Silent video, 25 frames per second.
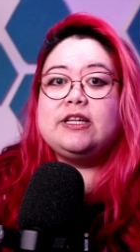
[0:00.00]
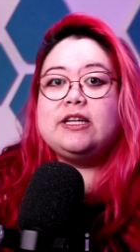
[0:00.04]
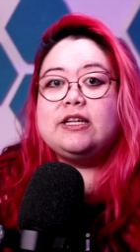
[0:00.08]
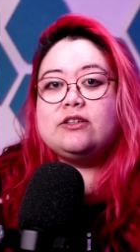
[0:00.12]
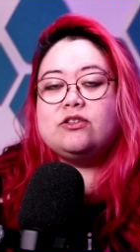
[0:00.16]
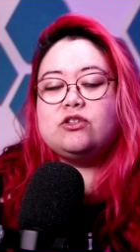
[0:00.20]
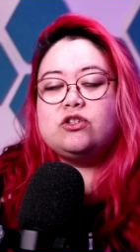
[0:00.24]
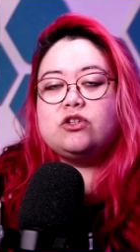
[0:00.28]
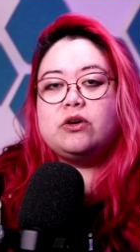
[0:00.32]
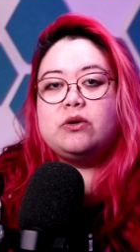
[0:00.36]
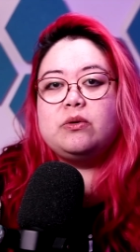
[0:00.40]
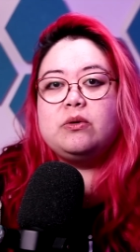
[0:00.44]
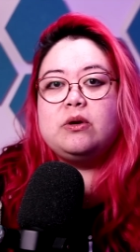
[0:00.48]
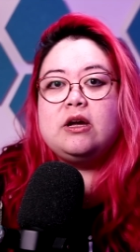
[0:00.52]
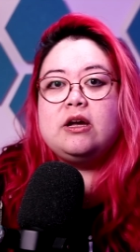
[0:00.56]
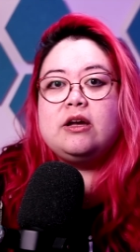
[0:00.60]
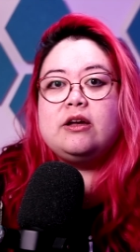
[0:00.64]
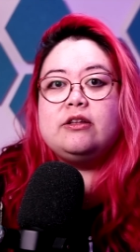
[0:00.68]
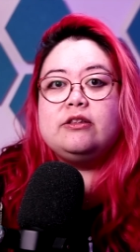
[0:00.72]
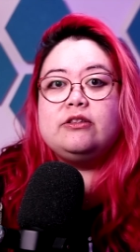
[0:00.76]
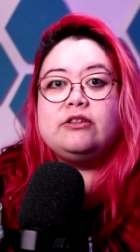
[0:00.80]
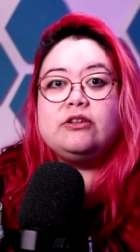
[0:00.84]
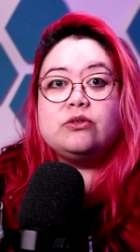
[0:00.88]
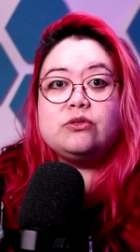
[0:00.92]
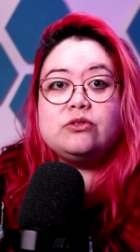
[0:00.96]
so
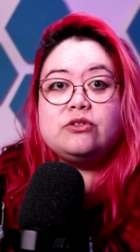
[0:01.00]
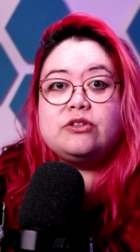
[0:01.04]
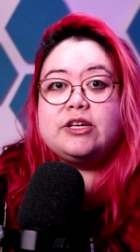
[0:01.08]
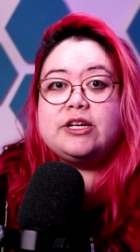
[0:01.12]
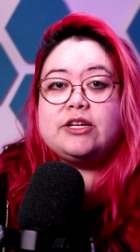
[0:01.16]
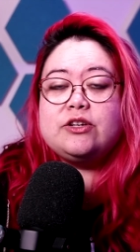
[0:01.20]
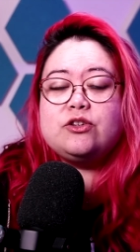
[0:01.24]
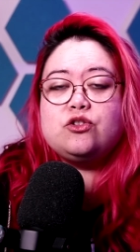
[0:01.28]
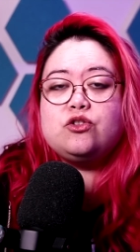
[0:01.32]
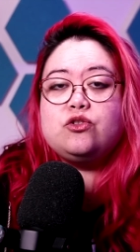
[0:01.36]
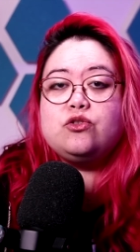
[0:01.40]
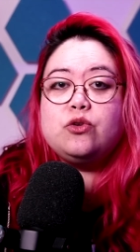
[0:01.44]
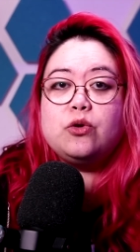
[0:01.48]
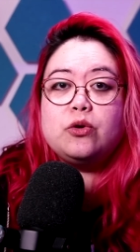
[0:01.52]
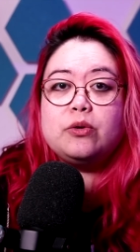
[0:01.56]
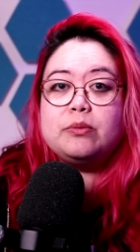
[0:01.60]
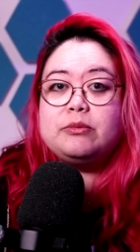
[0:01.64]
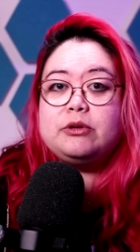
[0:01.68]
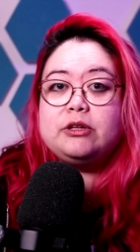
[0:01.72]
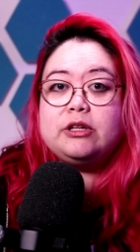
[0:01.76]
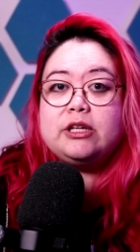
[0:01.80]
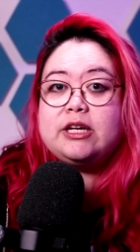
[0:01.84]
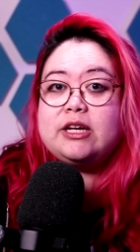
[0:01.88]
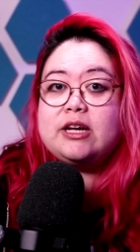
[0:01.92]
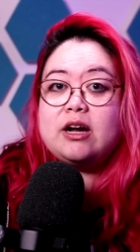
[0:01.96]
those things
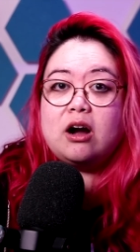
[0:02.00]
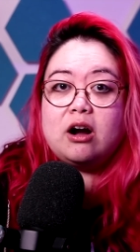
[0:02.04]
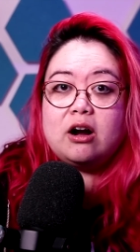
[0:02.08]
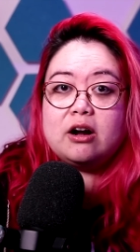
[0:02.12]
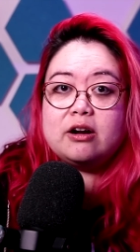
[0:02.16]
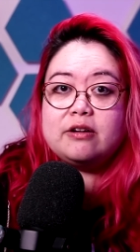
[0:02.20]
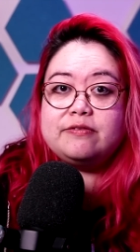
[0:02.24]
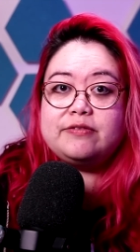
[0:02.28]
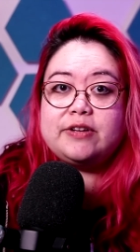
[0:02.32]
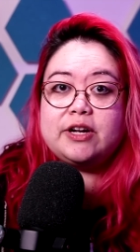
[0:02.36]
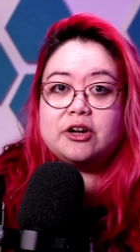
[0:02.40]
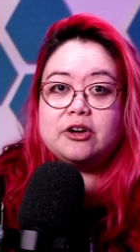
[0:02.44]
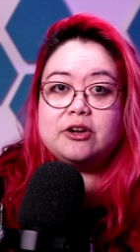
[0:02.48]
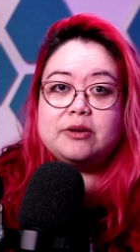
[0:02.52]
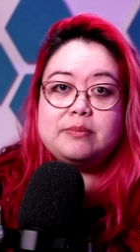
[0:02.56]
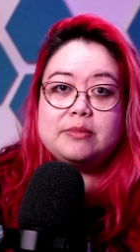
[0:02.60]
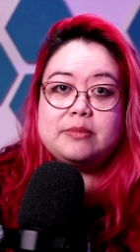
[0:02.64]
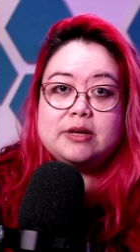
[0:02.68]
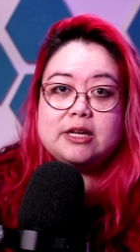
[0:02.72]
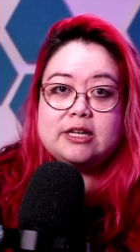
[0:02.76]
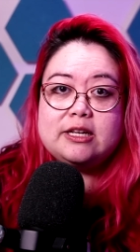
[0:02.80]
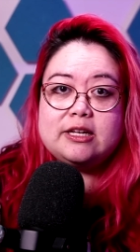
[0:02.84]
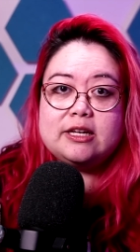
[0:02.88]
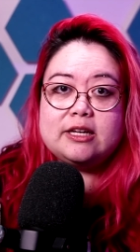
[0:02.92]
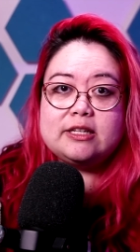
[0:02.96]
normally are very
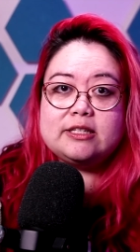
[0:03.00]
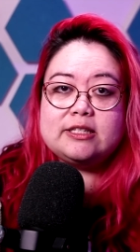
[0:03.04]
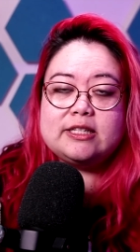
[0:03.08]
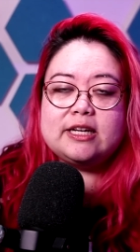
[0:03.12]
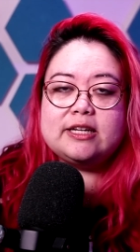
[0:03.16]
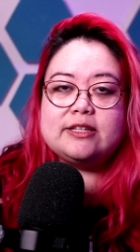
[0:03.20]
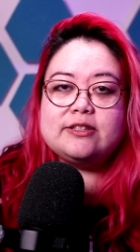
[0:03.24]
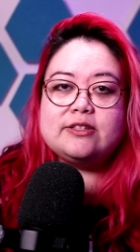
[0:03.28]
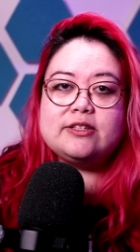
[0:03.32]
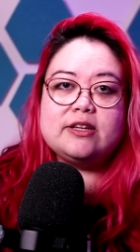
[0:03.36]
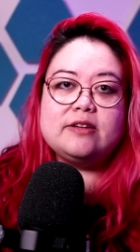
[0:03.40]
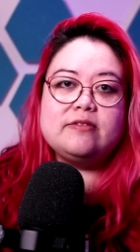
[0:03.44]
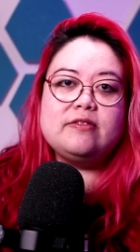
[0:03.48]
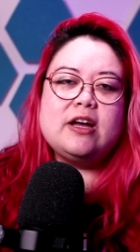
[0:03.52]
media intensive.